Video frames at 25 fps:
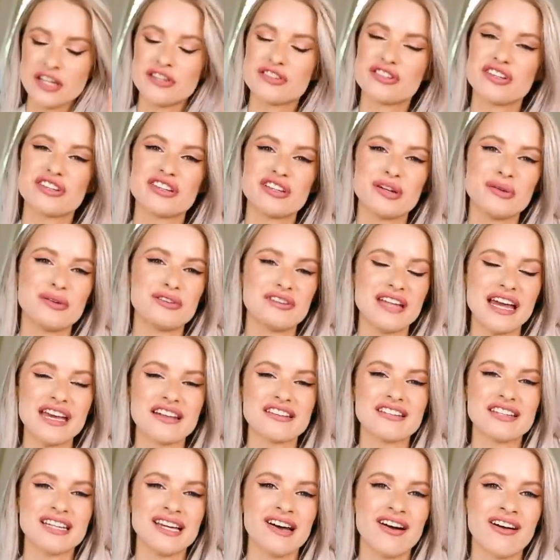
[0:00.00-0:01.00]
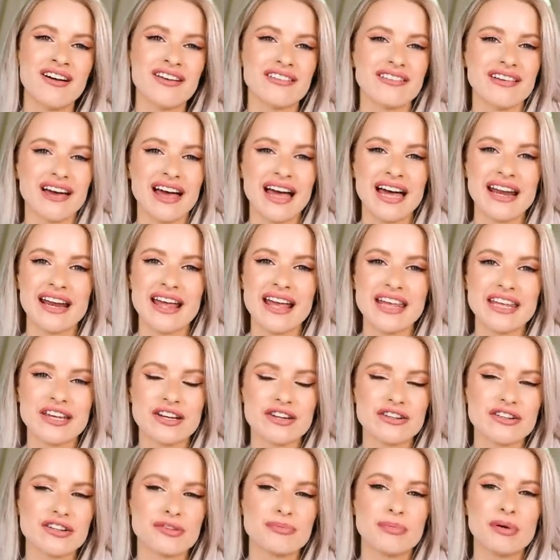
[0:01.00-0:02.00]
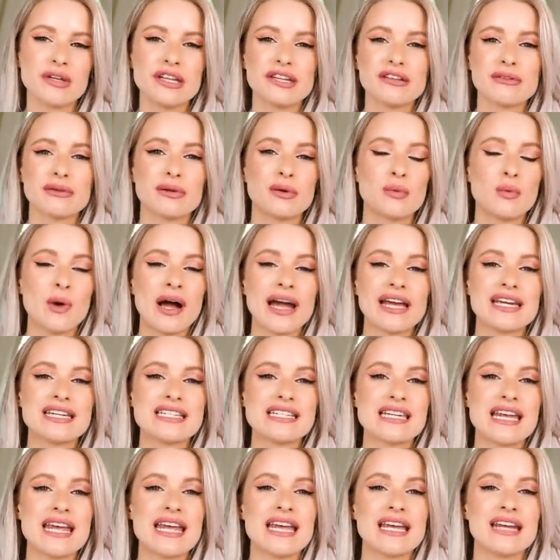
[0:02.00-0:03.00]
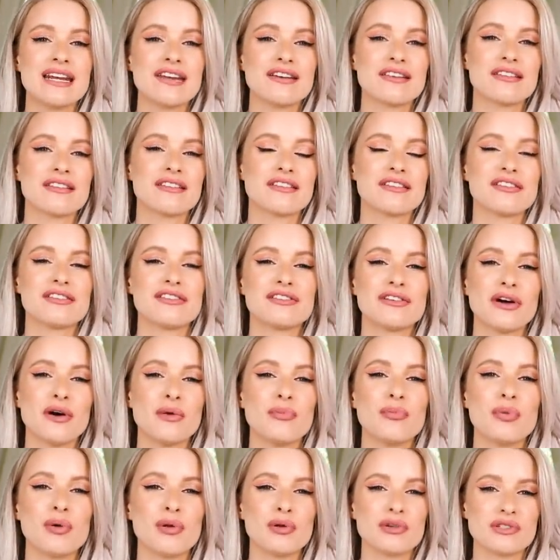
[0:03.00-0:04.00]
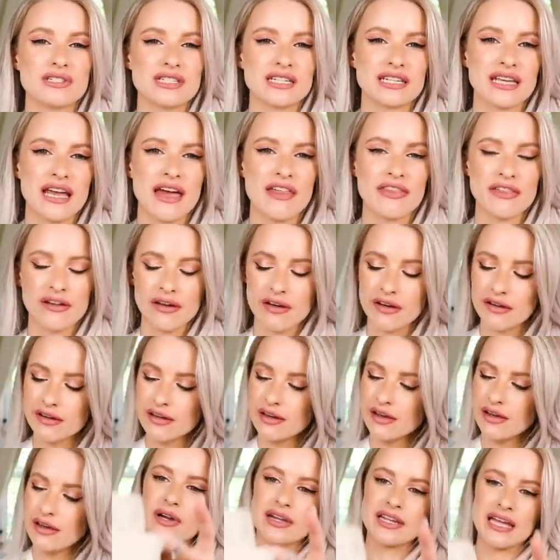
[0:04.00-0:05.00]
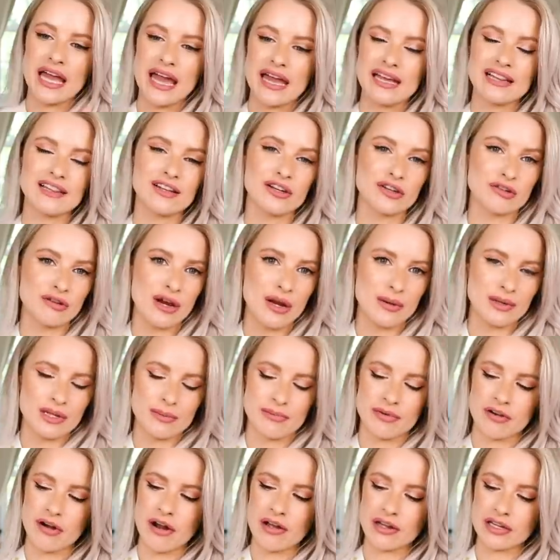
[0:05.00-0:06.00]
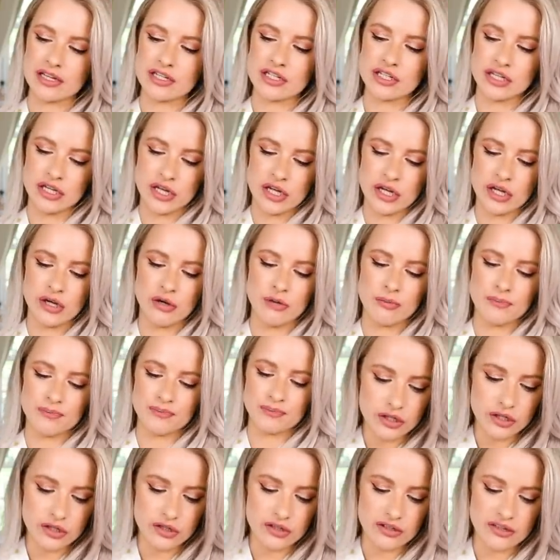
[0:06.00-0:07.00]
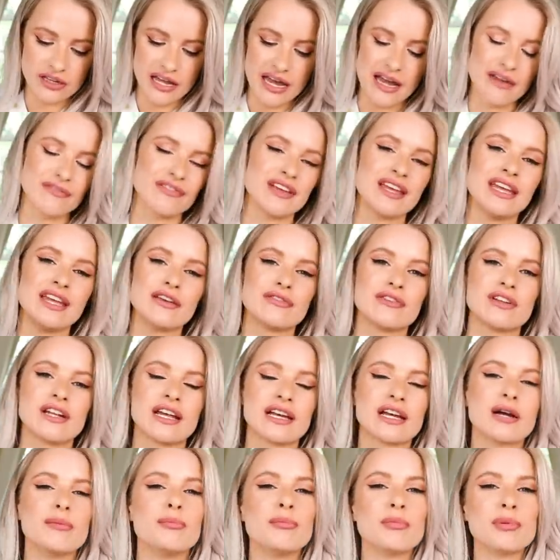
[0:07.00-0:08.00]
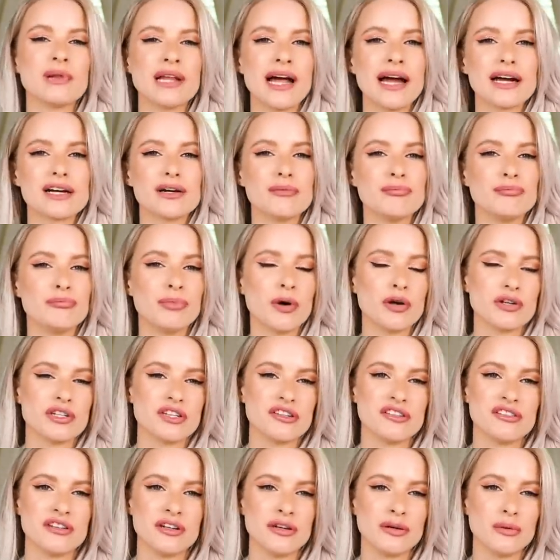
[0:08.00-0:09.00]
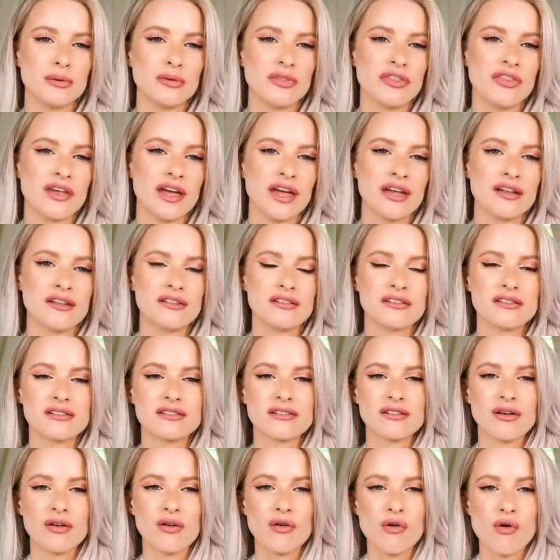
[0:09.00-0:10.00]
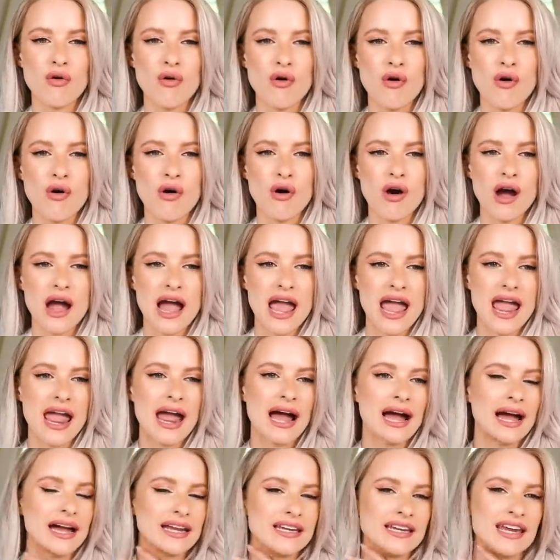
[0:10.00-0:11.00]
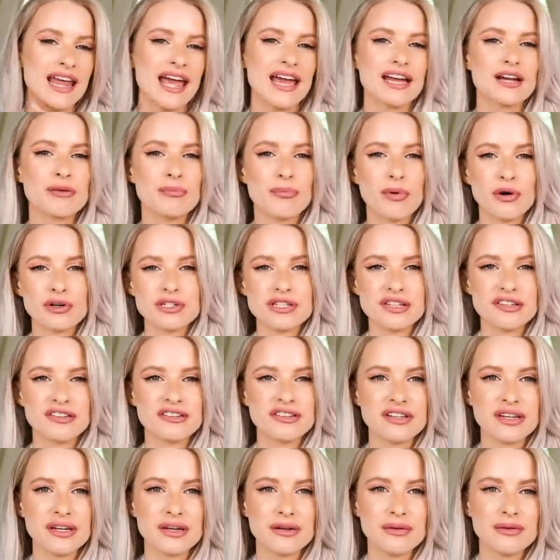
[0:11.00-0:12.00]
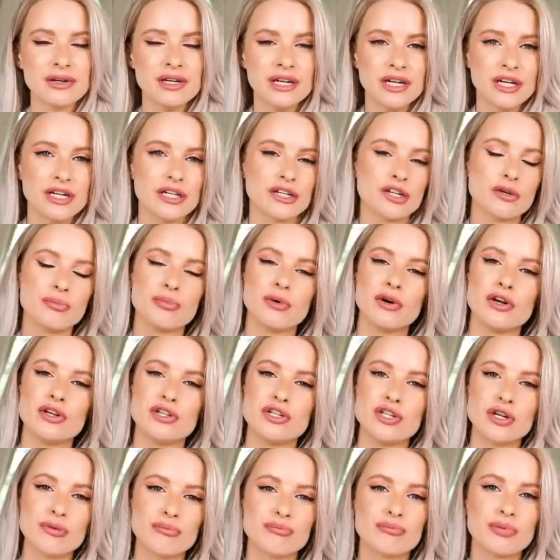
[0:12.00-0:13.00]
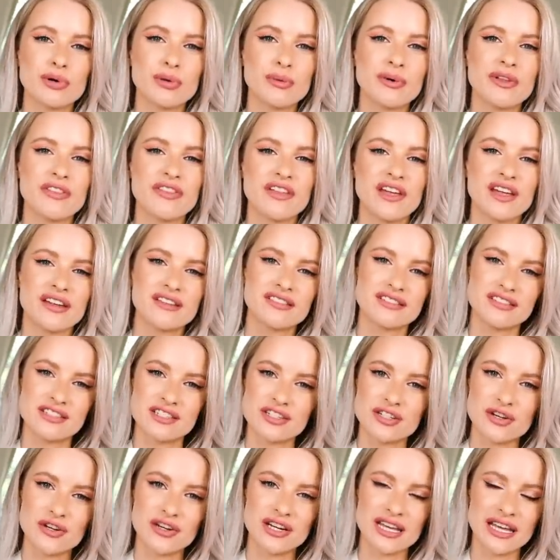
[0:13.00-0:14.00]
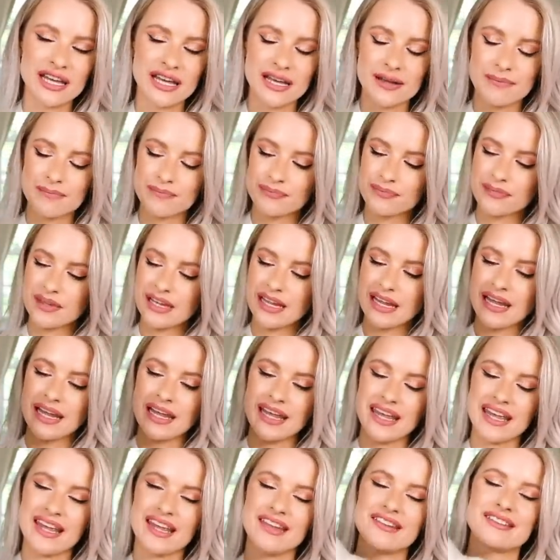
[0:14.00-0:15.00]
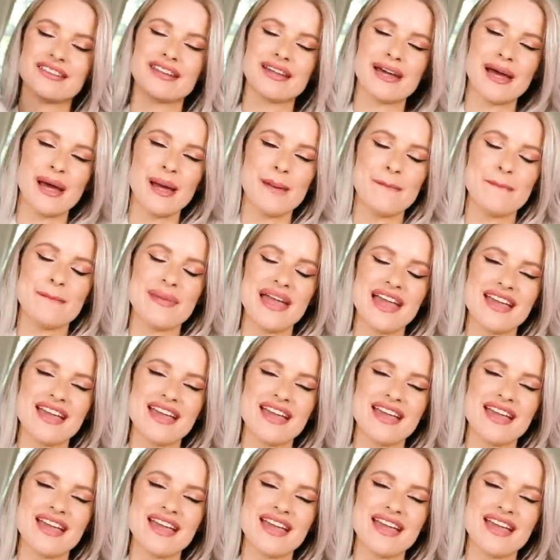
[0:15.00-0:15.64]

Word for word: it's just so sexy on, and you could just put this with a white tee and it just looks so pulled together. But yeah, it looked great with the bralette too. You could just have even like a black bodysuit with this, or a high neck bodysuit. You could put a jumper with this and tuck it. It is amazing.